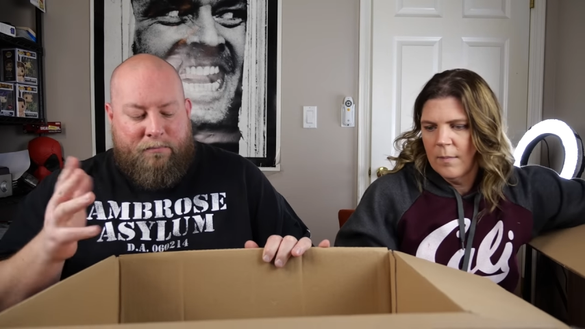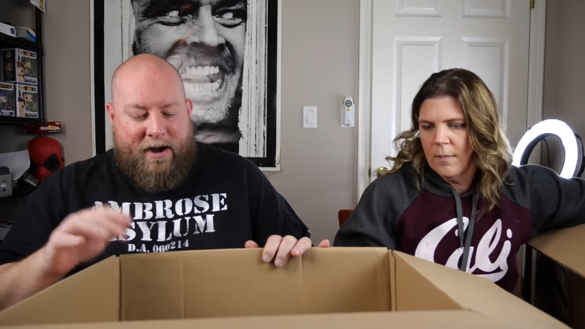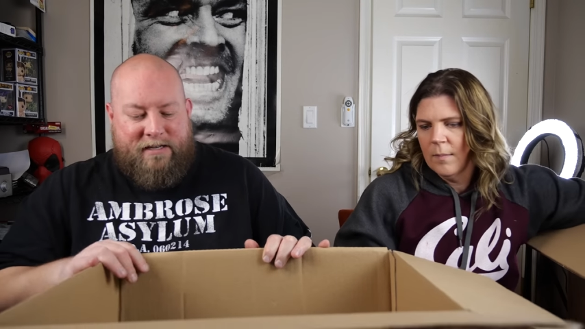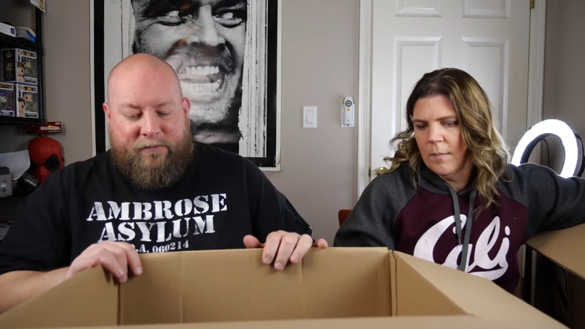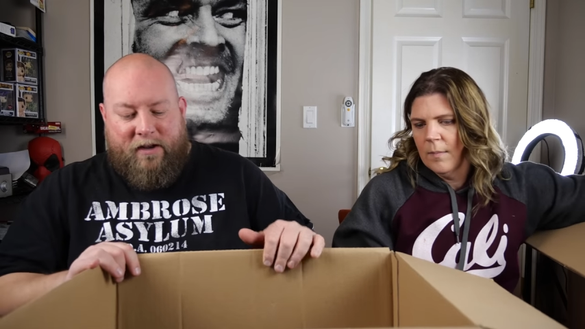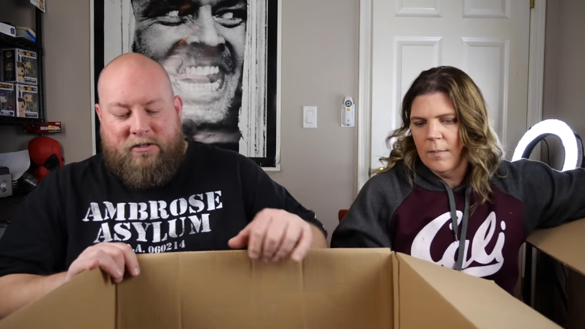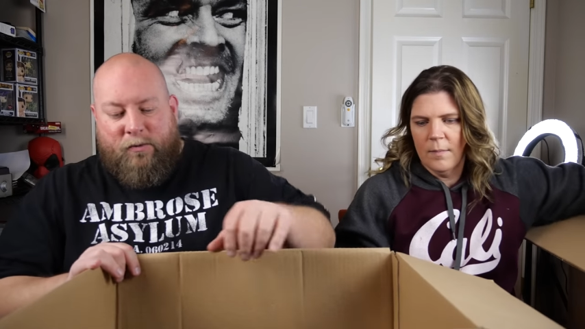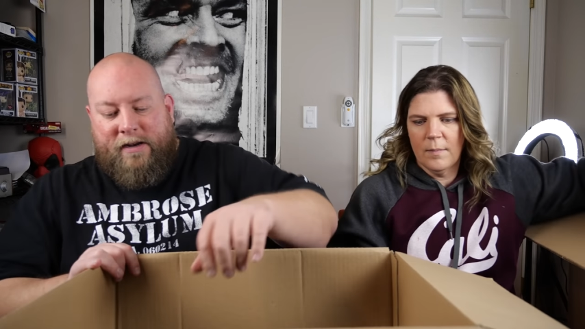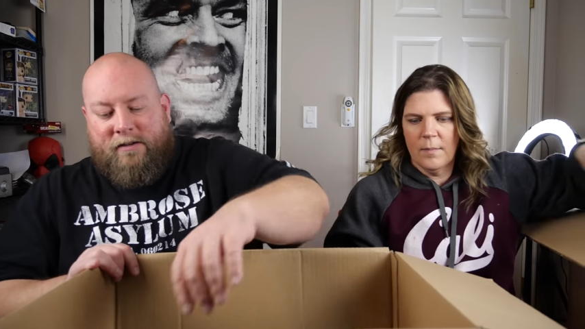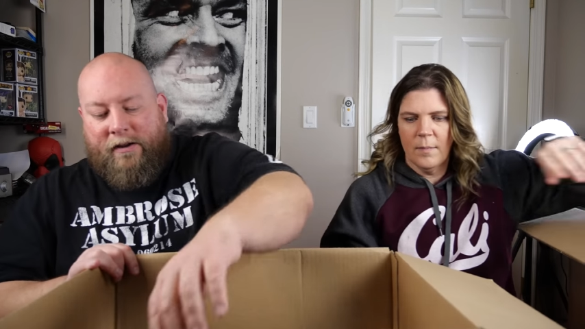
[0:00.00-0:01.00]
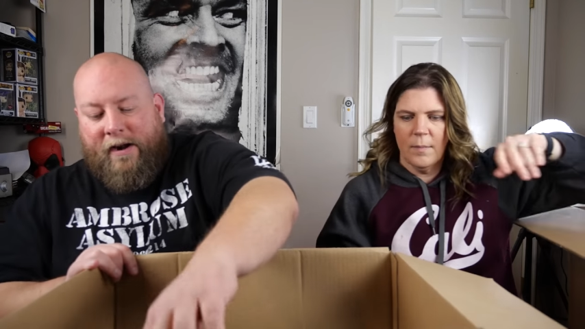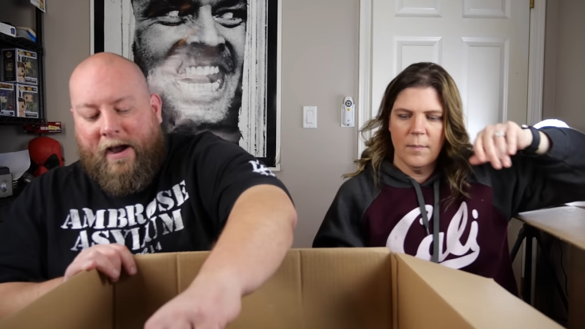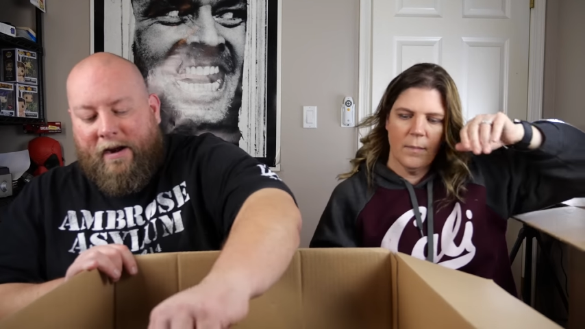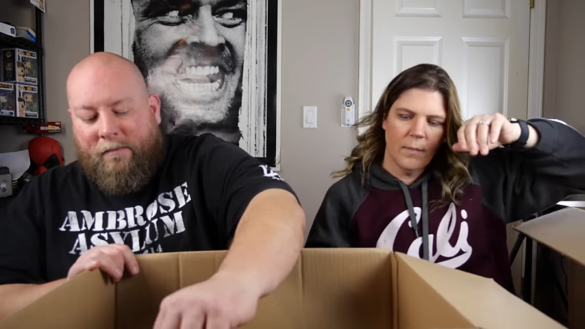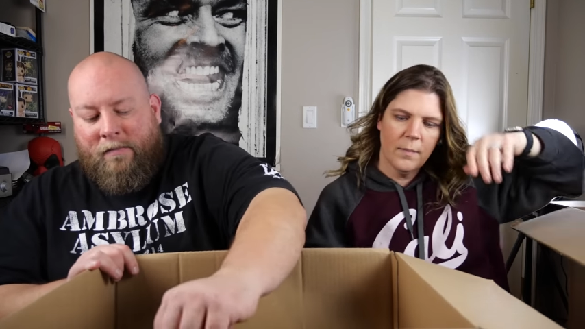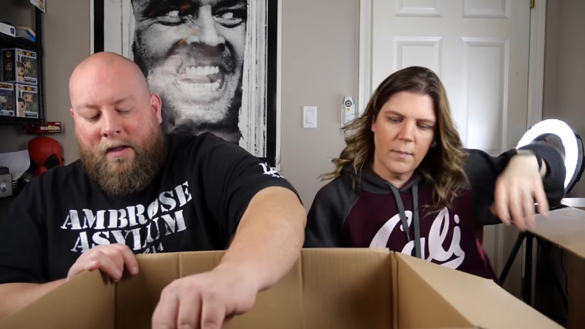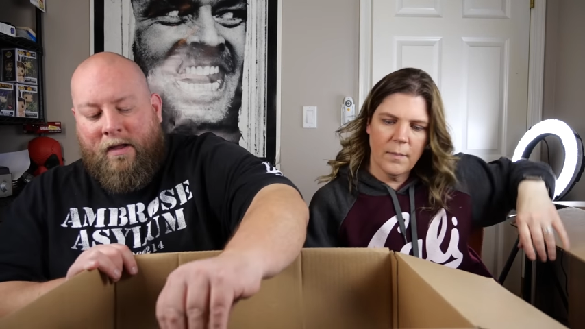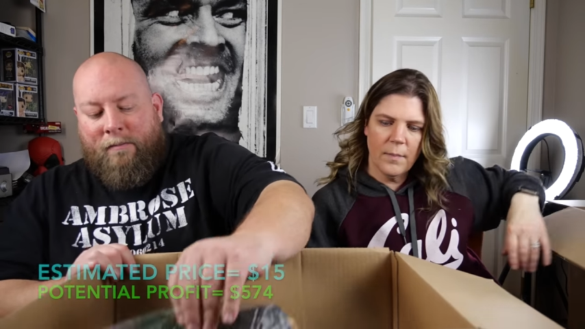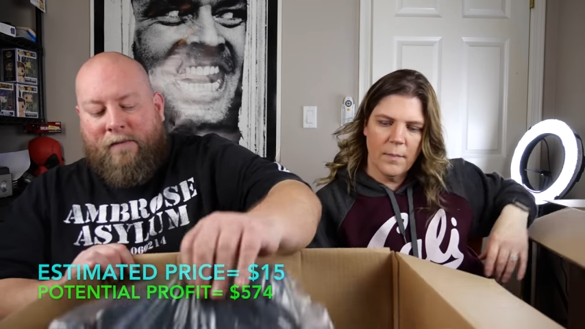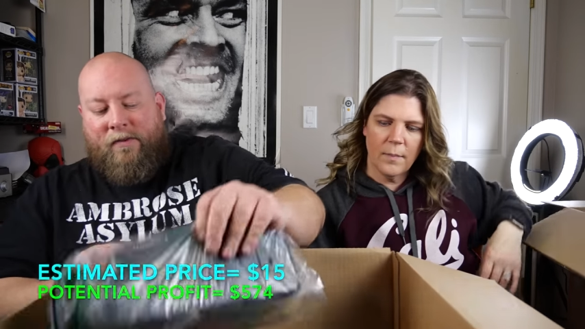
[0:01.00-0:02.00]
Speaker 1: Price fluctuates on that item, but